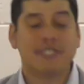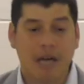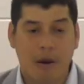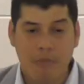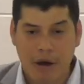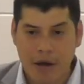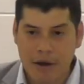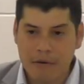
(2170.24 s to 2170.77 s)

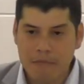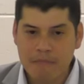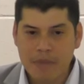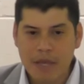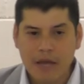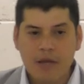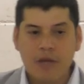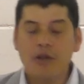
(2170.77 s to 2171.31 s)
someone,
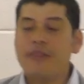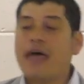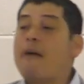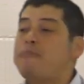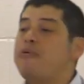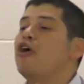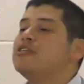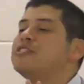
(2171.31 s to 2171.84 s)
you know, that
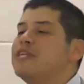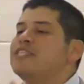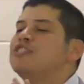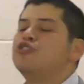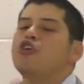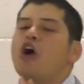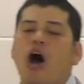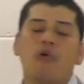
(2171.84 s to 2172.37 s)
person is
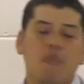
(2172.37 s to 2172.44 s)
not